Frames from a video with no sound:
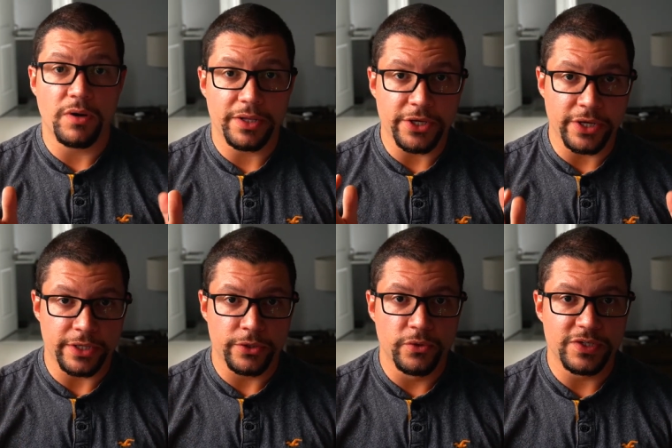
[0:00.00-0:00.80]
got to do
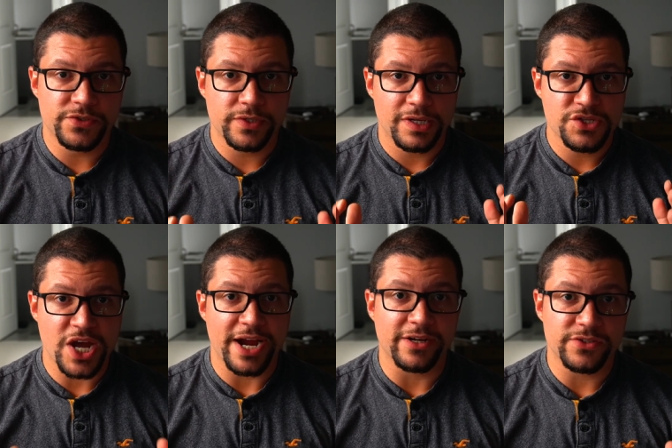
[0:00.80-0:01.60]
is
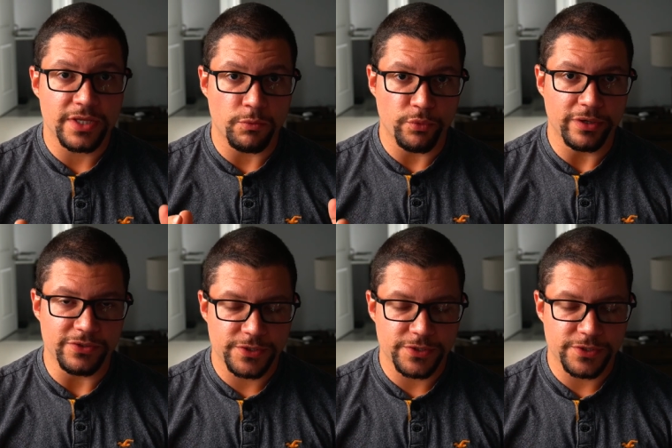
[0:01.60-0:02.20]
tires and wheels,